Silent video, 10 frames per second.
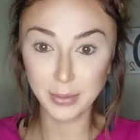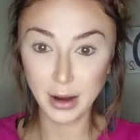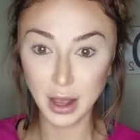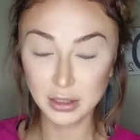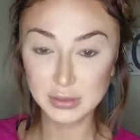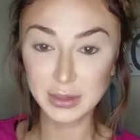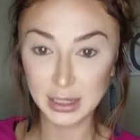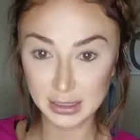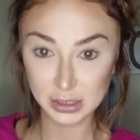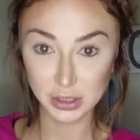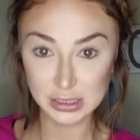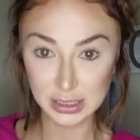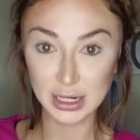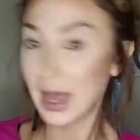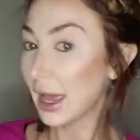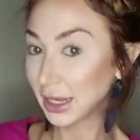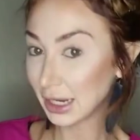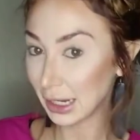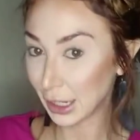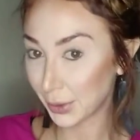brows because Christina
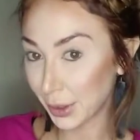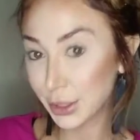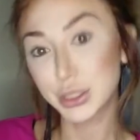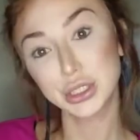Aguilera,